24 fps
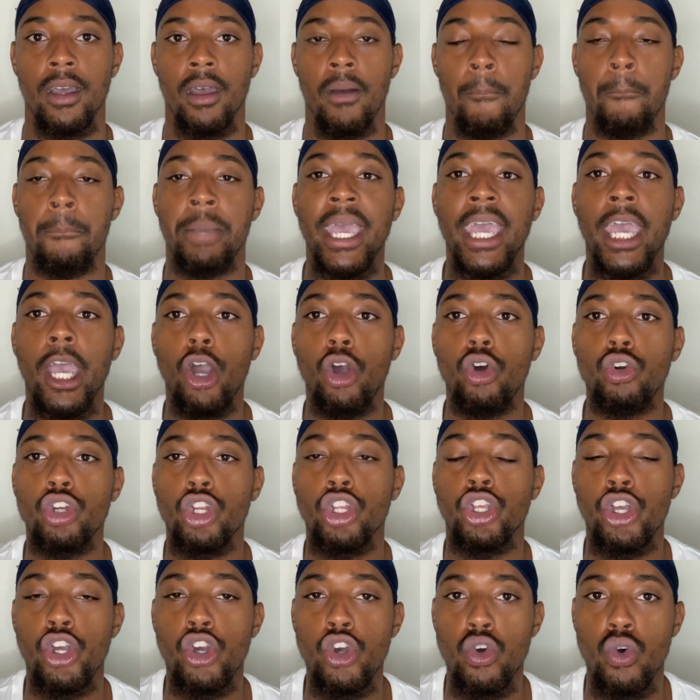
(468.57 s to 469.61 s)
Build
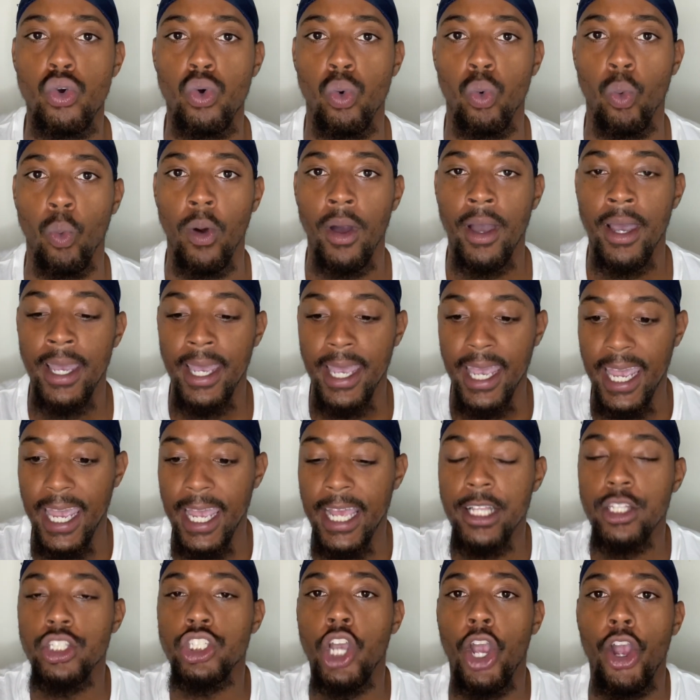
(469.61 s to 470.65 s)
you
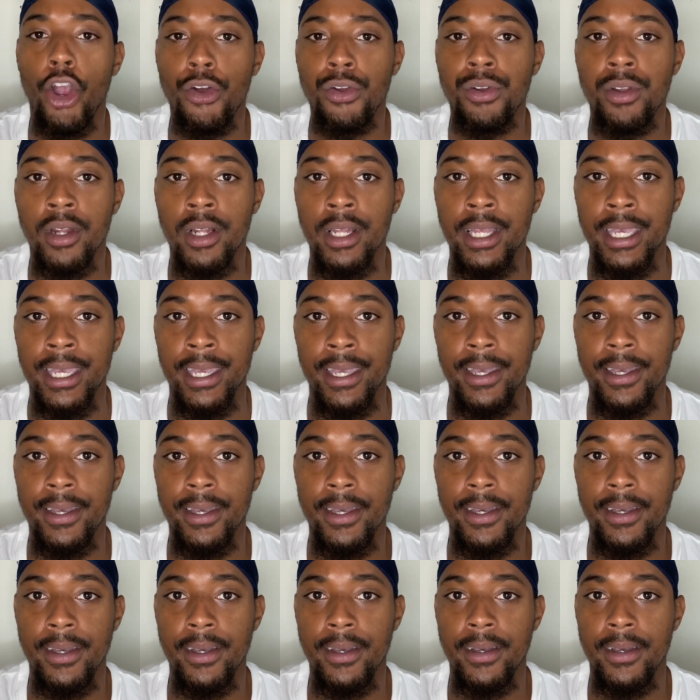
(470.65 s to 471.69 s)
internally.
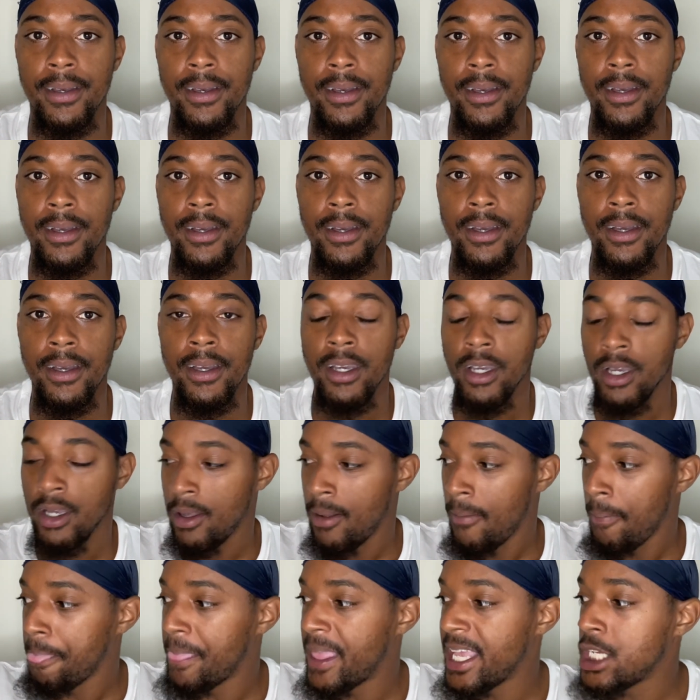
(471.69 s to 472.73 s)

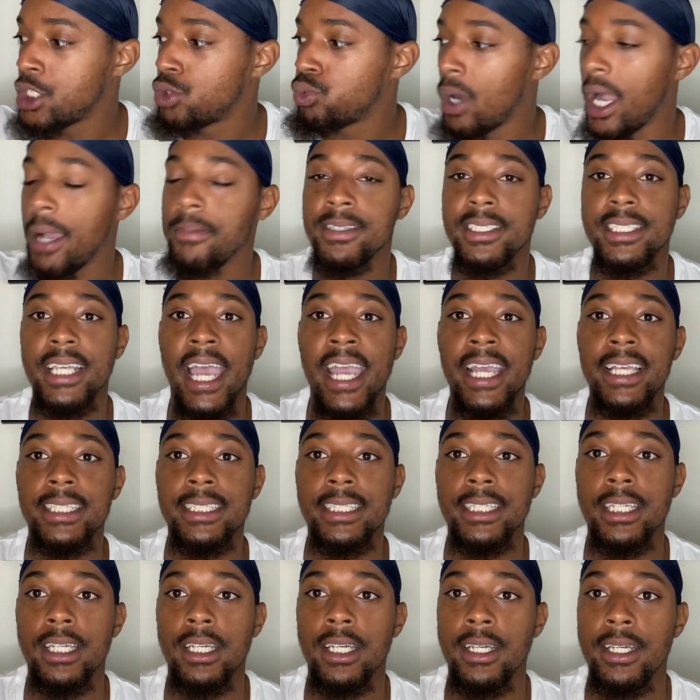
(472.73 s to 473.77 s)
These websites,
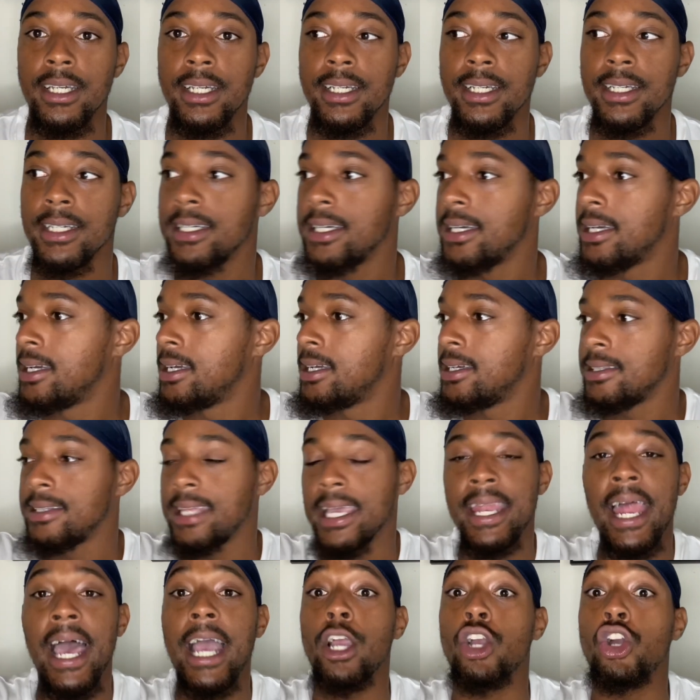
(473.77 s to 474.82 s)
they're
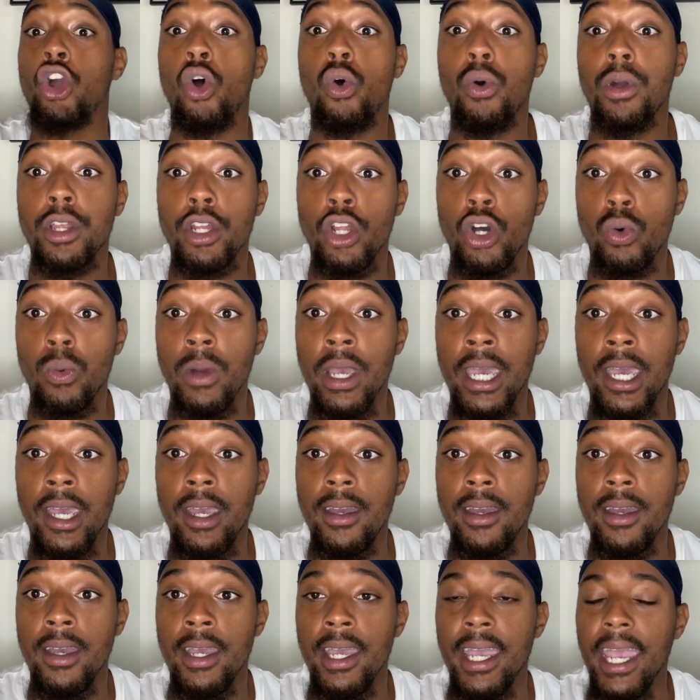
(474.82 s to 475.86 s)
not going
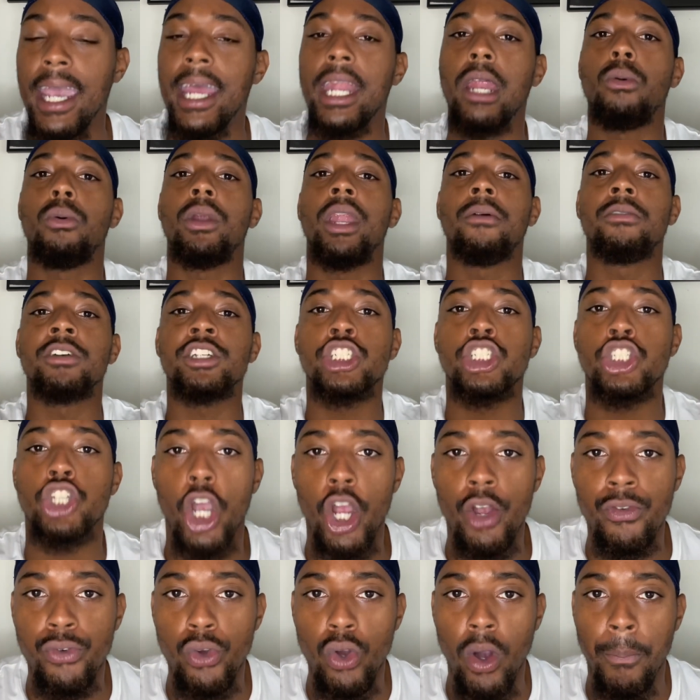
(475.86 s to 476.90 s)
nowhere and they will never
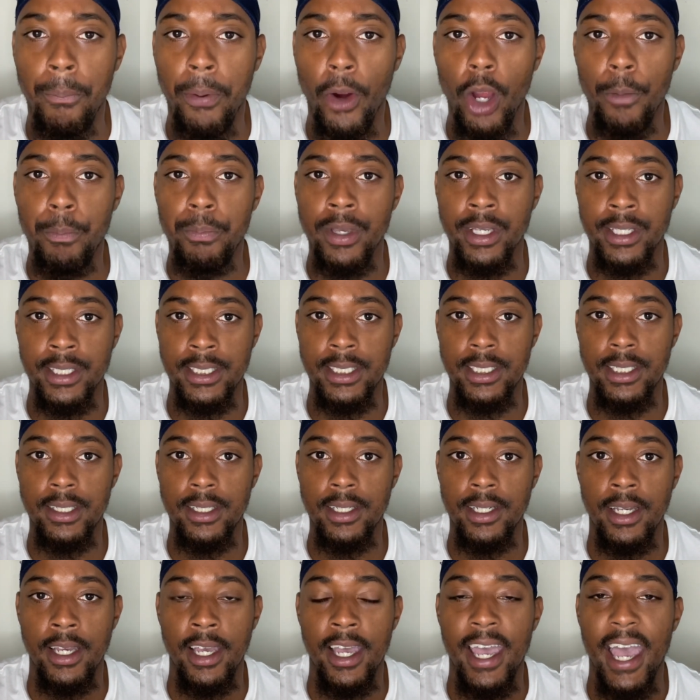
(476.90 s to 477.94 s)
serve you a purpose.
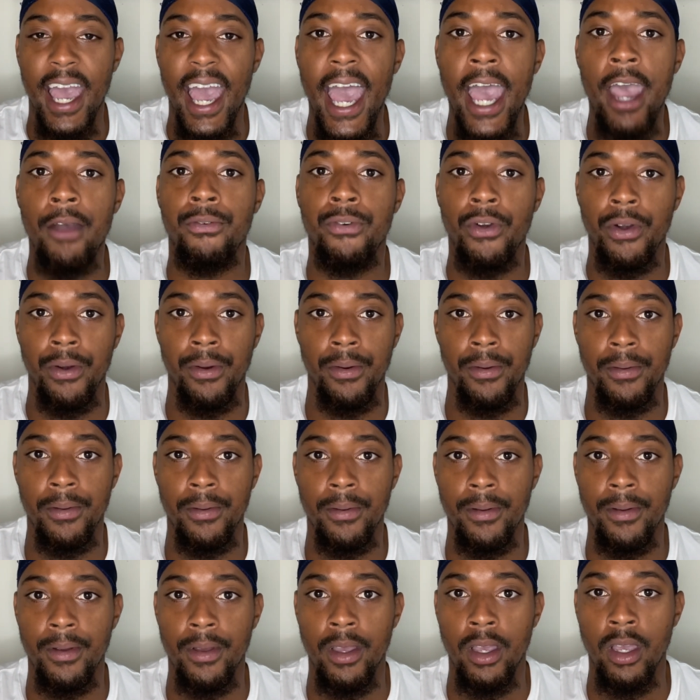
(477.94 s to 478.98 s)
Ever.
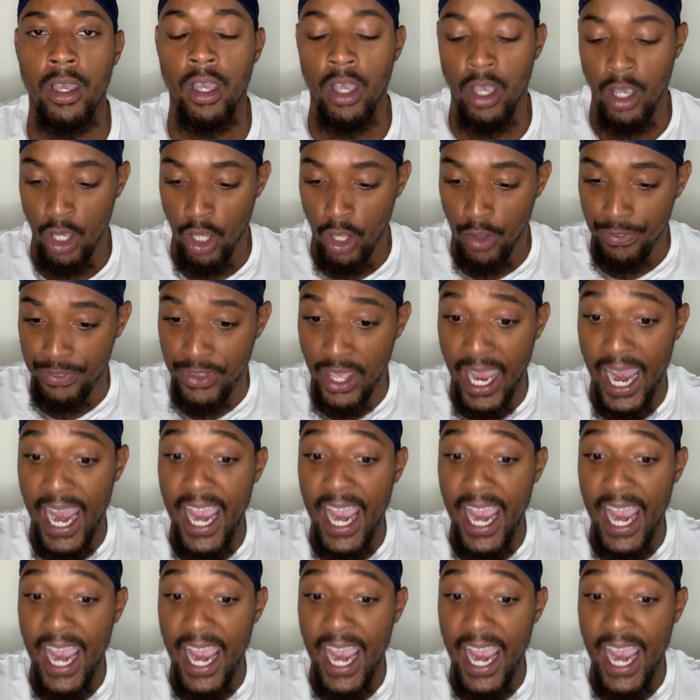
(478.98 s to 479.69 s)
The